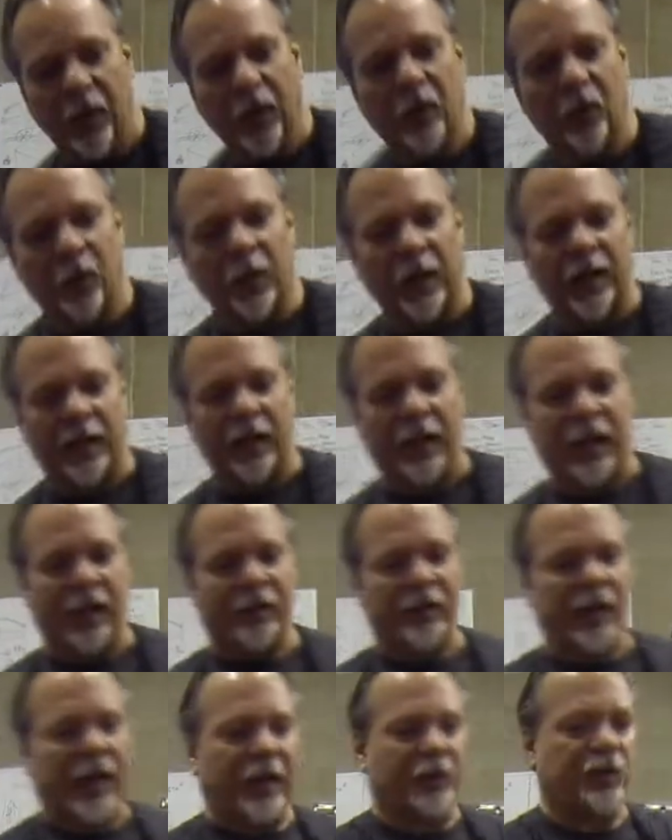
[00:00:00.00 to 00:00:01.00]
we can
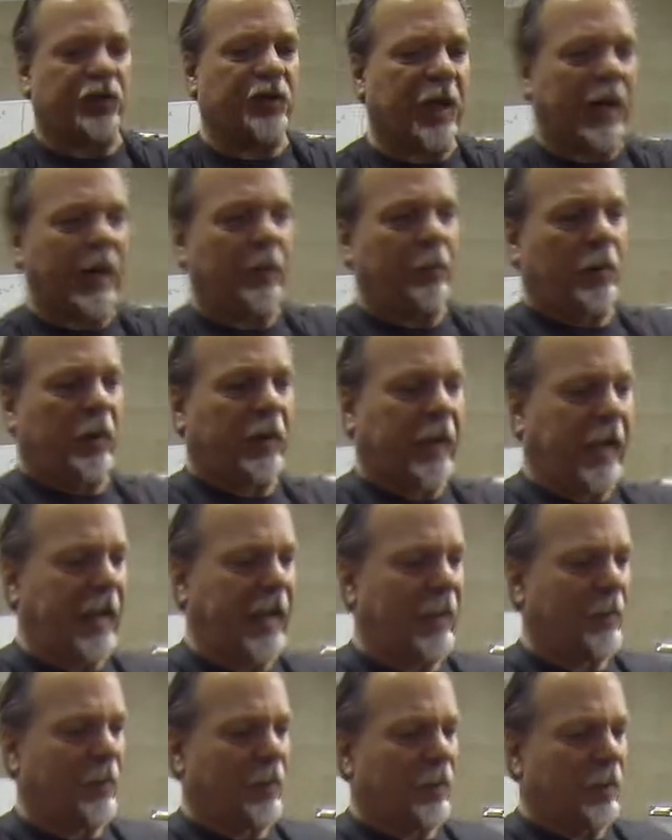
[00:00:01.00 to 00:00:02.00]
add that shape or
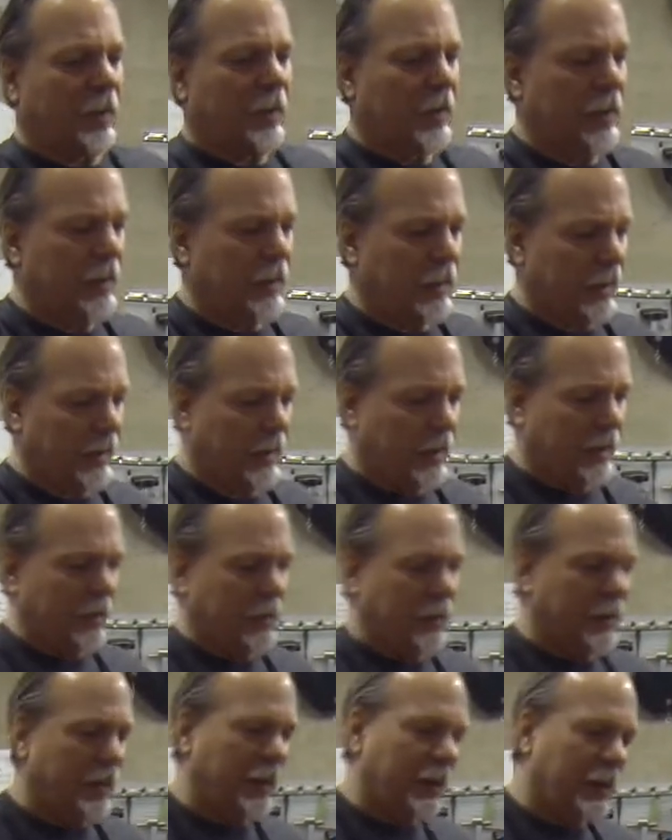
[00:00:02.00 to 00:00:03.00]
camber
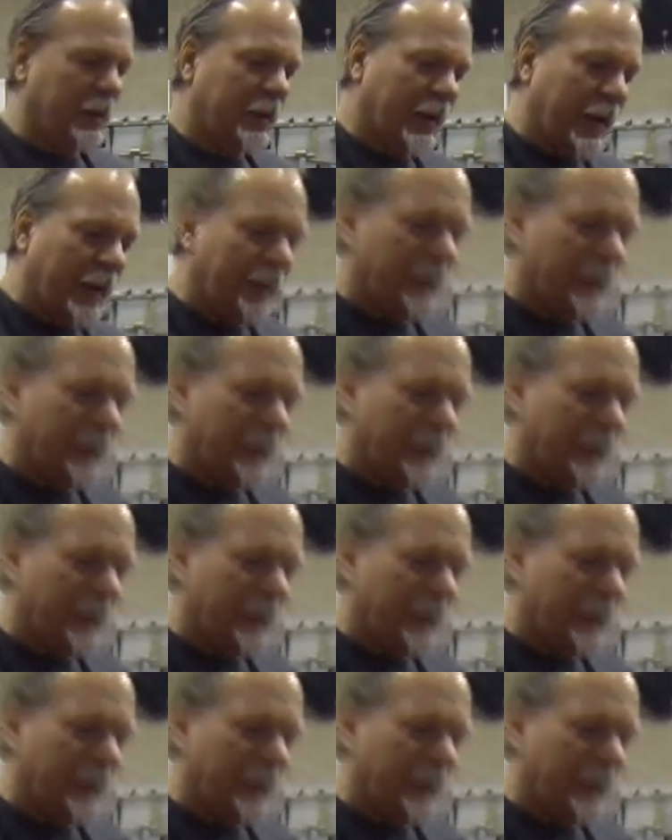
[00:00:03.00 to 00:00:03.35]
uh, not